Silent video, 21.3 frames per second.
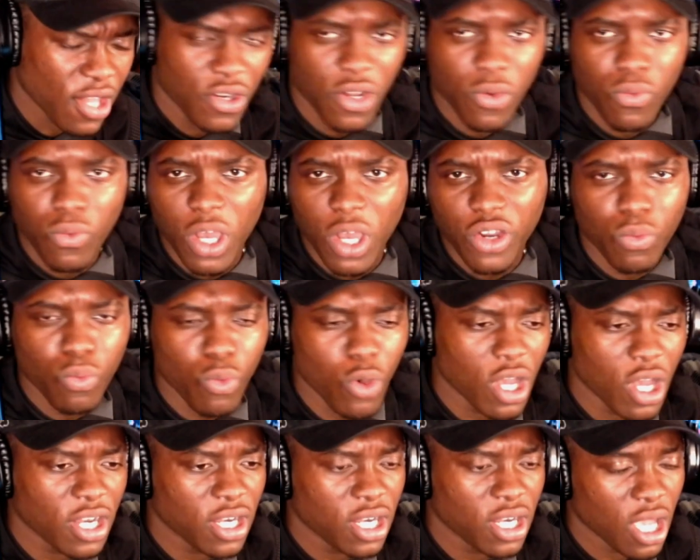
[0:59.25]
on a
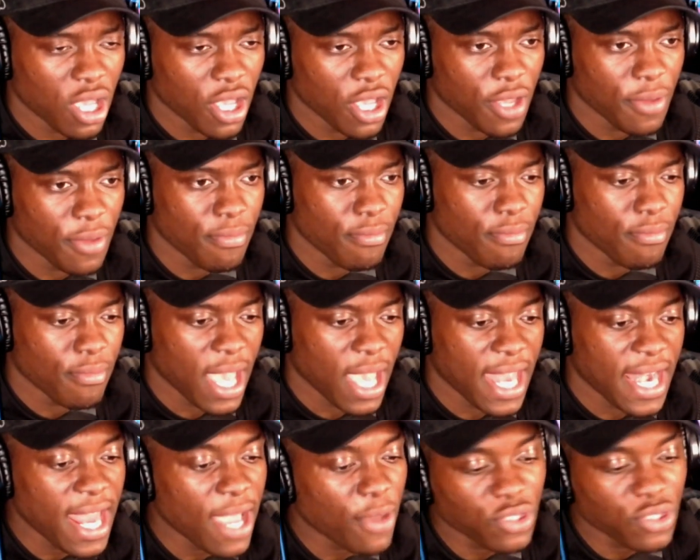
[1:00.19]
one-on-one, um,
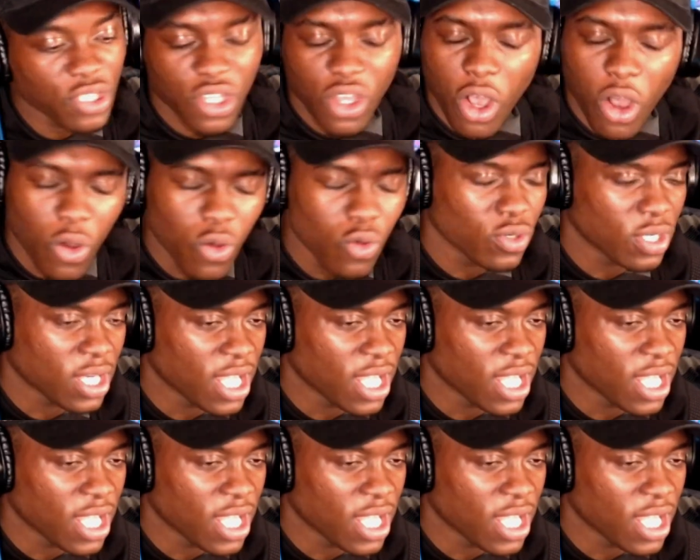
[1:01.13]
and that was cold.